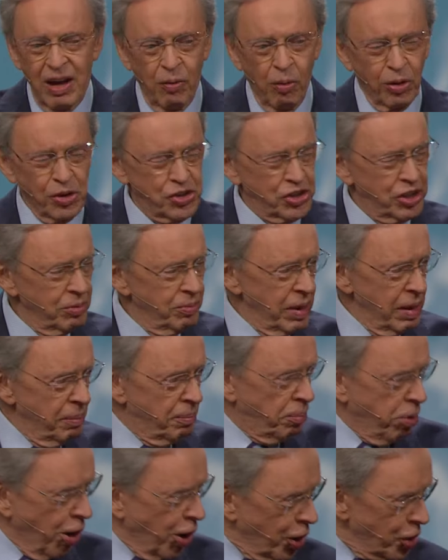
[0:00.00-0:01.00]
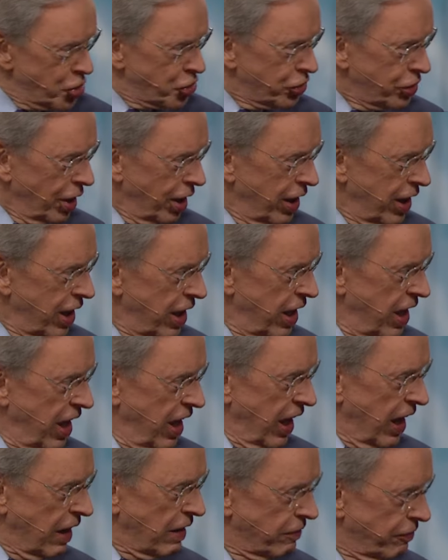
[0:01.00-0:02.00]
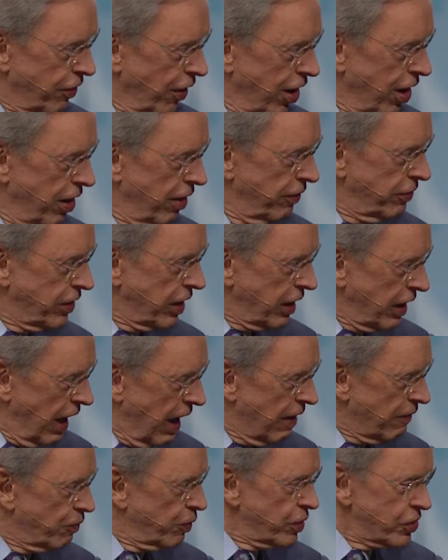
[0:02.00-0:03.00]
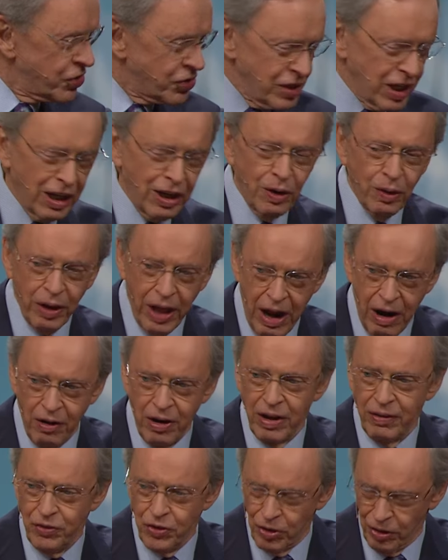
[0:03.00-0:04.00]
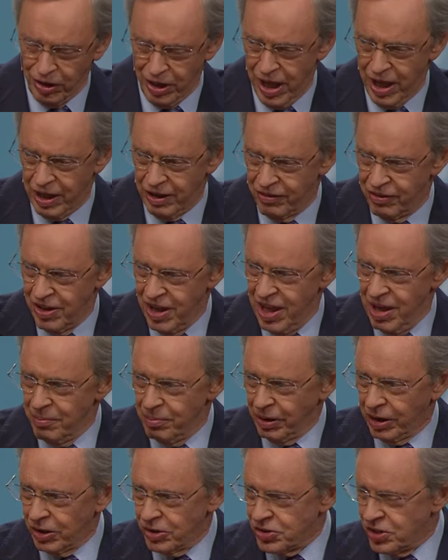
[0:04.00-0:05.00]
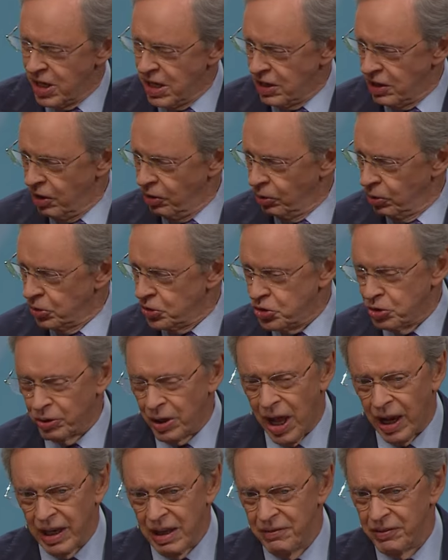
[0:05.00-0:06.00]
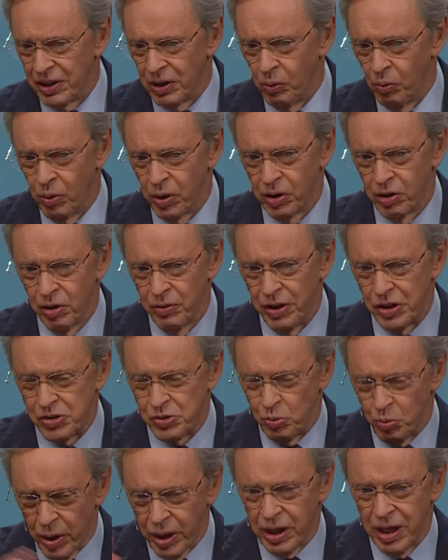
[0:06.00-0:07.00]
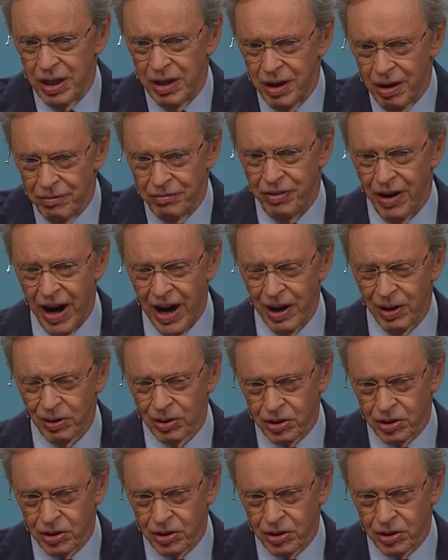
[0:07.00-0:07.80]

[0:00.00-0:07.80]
wants to be personally involved in every single area of your life because he knows you and I live in a world that's wicked, vile,